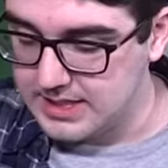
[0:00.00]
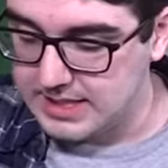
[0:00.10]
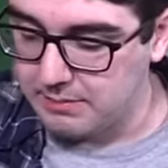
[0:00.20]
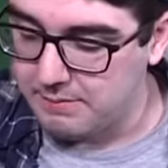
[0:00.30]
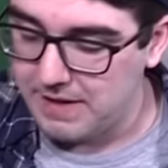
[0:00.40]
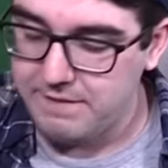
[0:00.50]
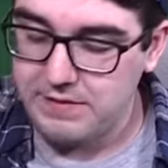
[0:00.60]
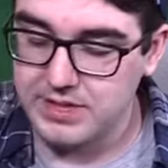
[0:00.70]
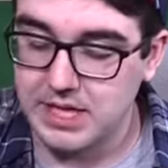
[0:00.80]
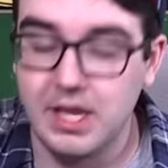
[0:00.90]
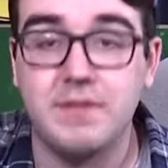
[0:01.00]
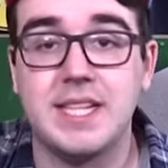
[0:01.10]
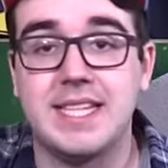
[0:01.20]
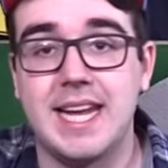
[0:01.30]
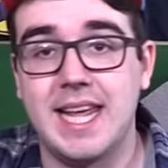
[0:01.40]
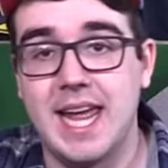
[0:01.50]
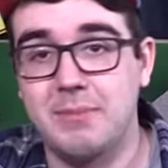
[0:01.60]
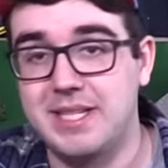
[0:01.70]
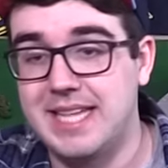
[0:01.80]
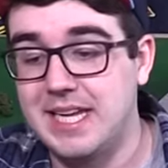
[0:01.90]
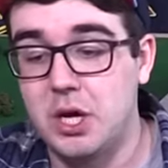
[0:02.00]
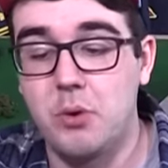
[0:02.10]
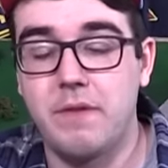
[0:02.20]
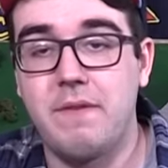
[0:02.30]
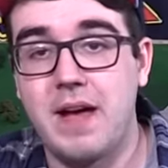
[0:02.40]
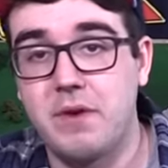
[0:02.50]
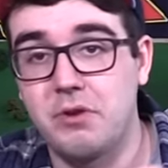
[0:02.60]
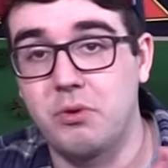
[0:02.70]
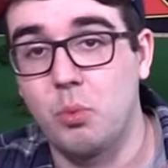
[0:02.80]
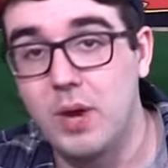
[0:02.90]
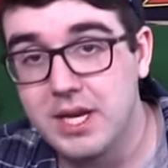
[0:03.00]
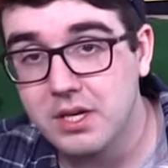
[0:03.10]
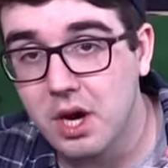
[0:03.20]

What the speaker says: Some of my favorites, I love this Denny Hamlin Daytona 500 win